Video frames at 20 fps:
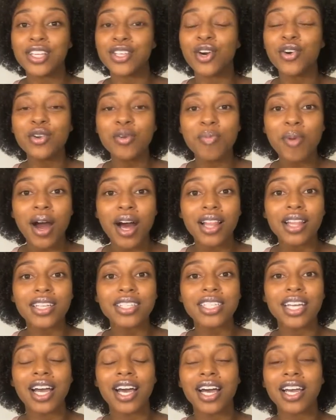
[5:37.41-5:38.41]
Don't
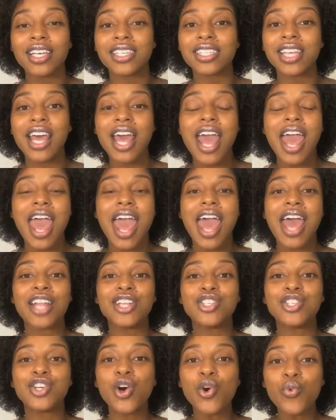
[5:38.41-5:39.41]
apologize,
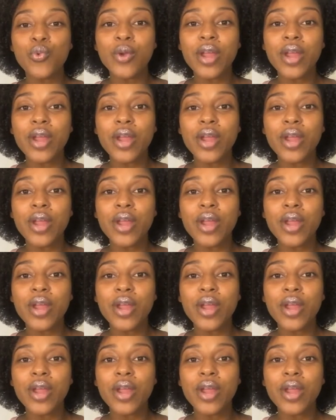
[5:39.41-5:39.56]
and don't